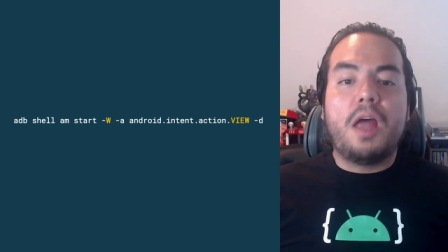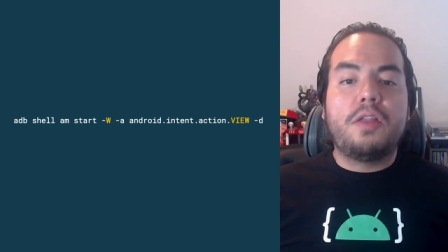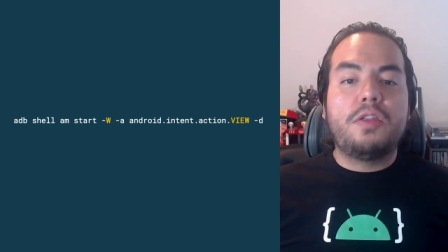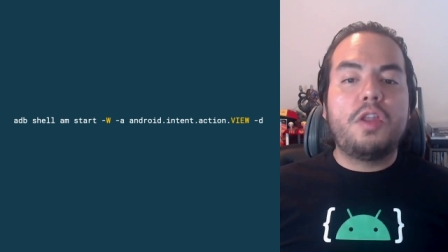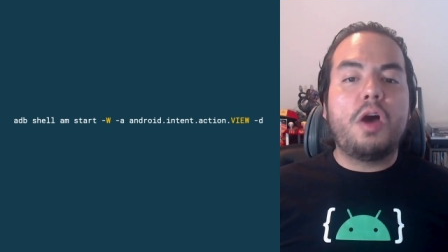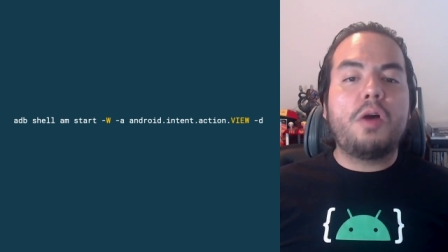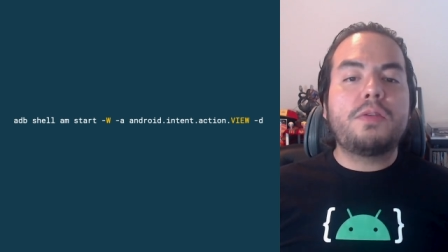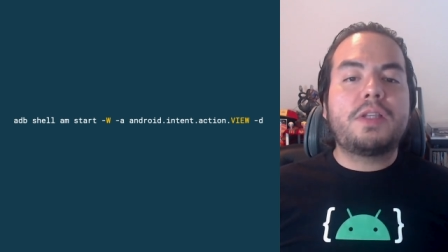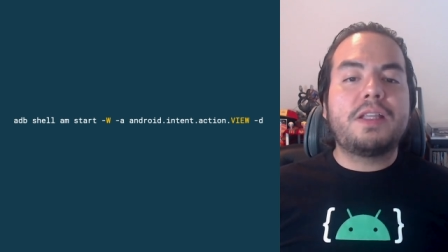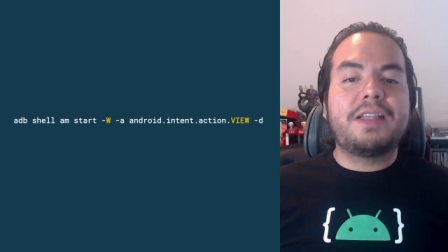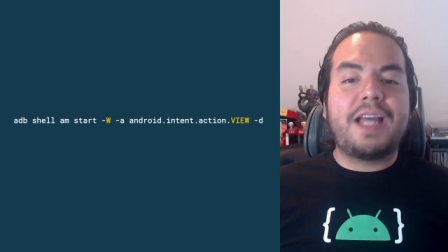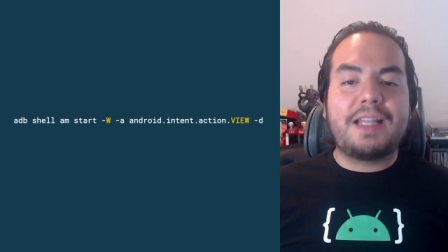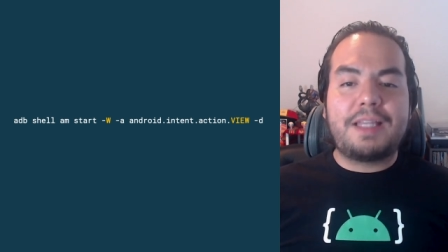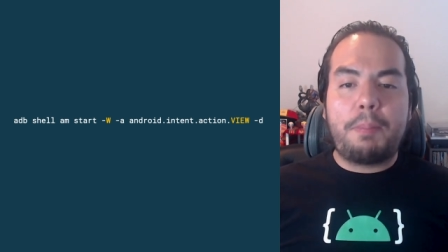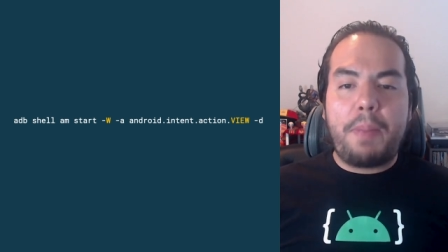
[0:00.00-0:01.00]
Note
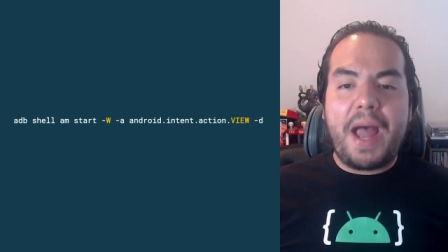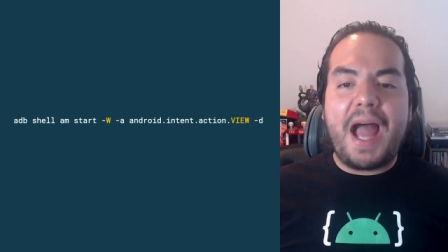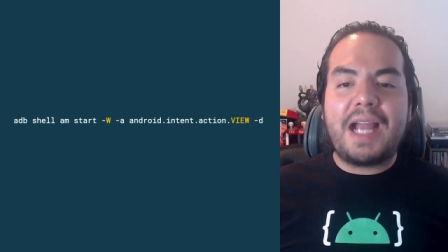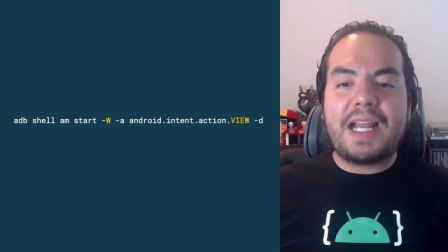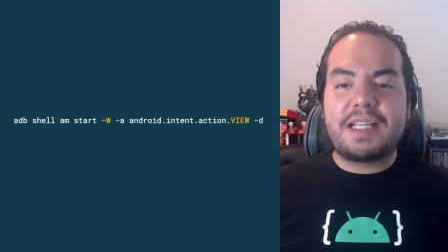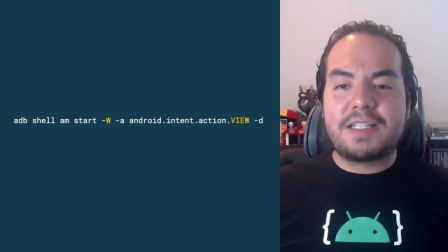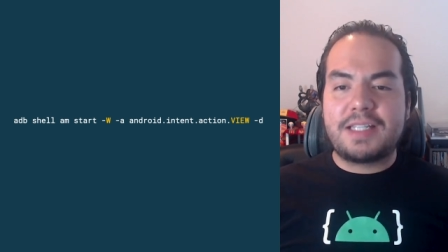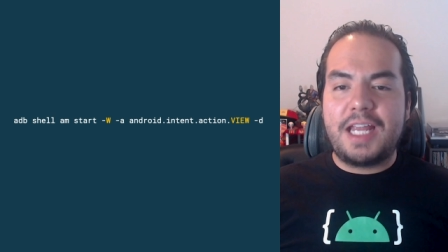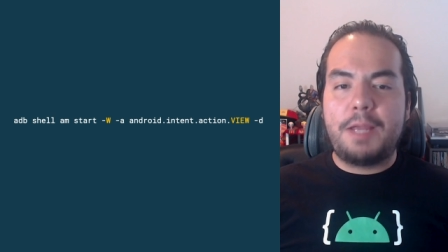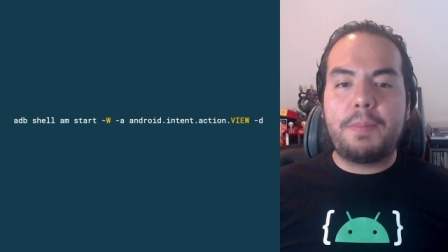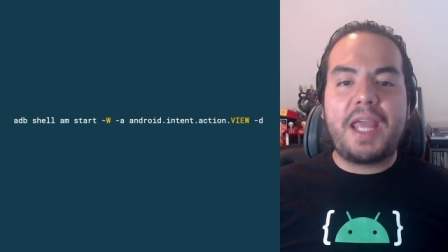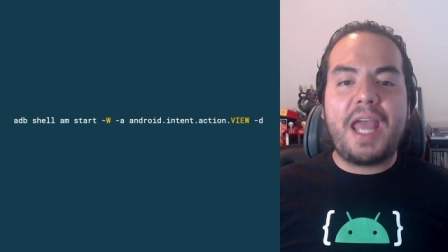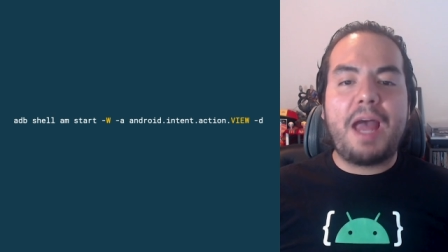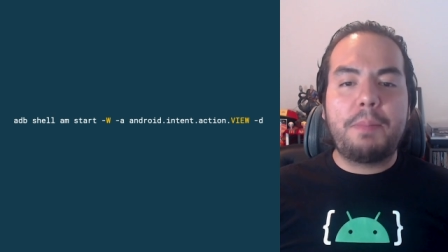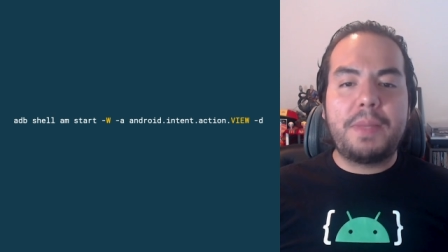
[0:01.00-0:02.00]
that the package name
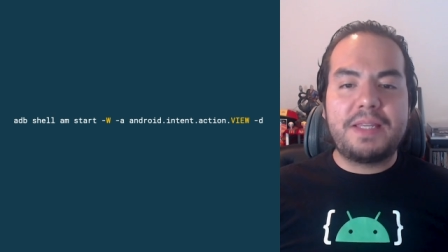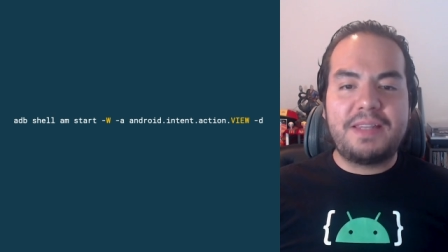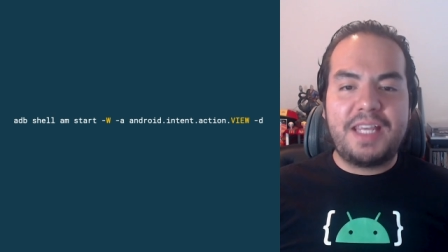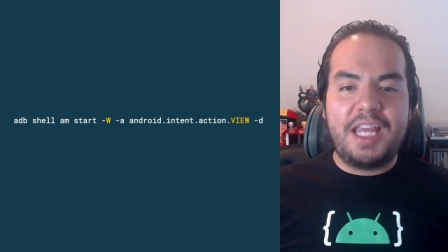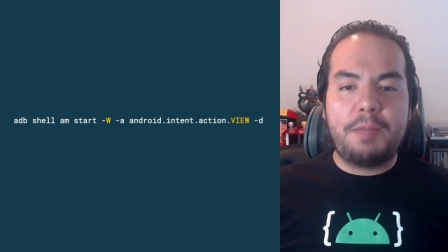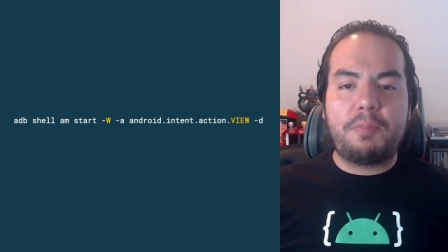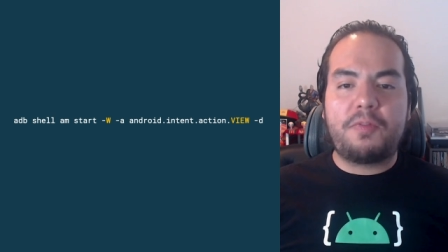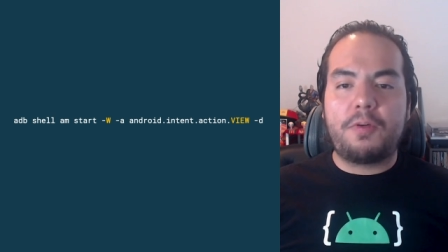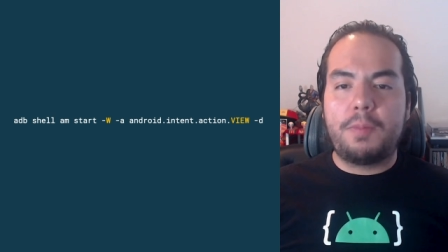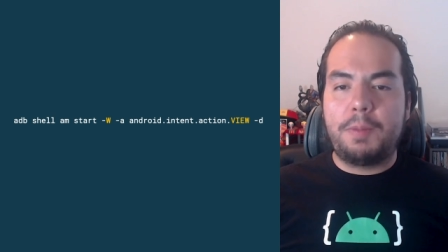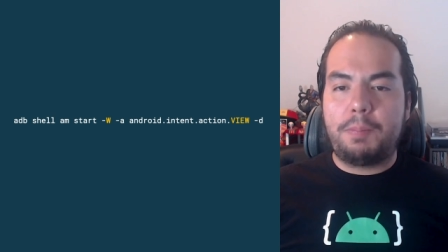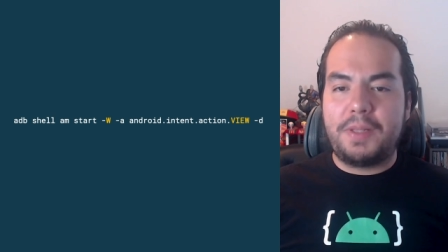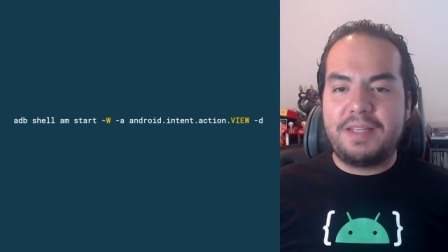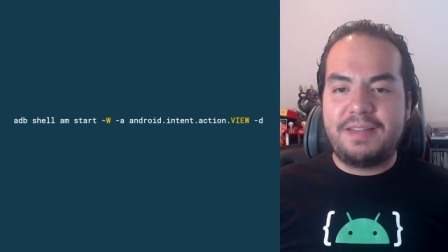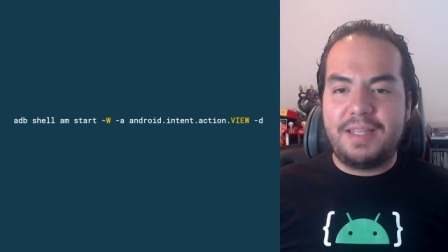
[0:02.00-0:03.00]
can be skipped from
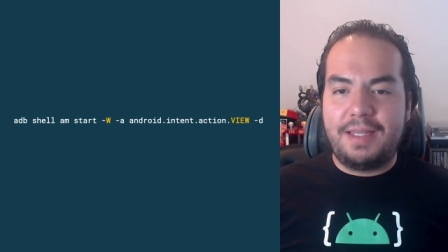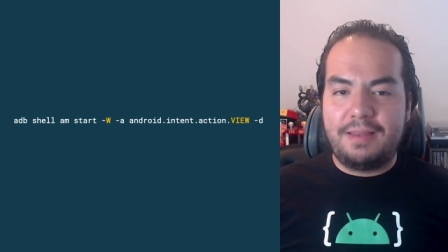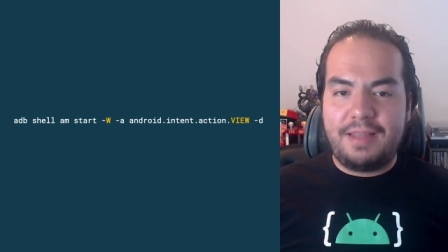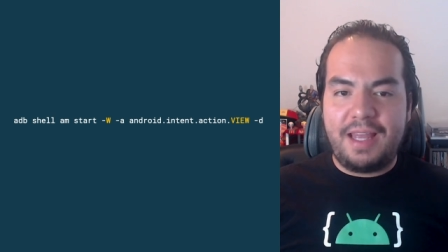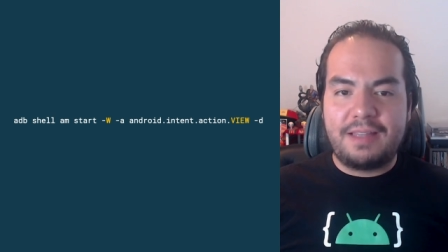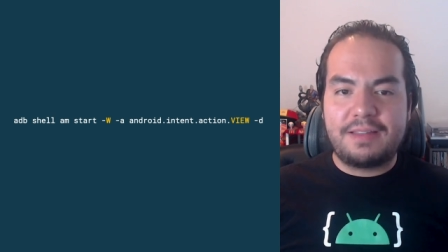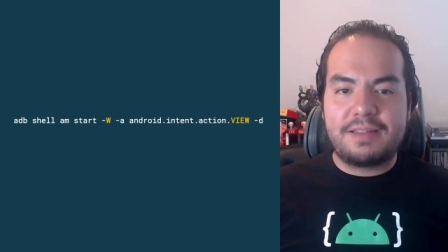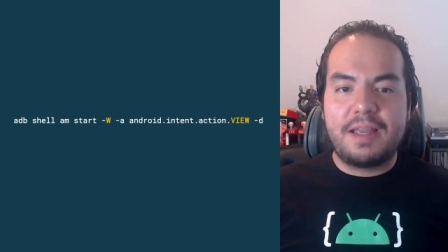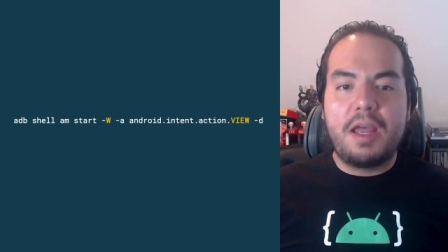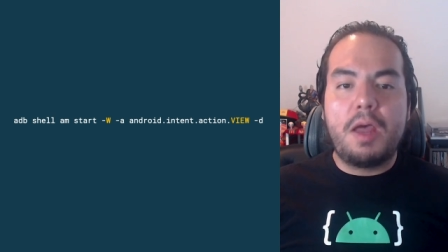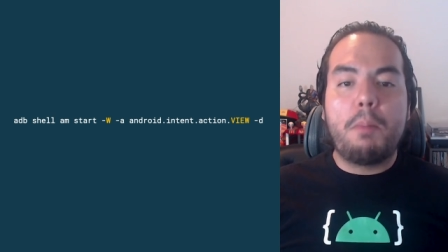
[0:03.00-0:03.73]
implicit intents,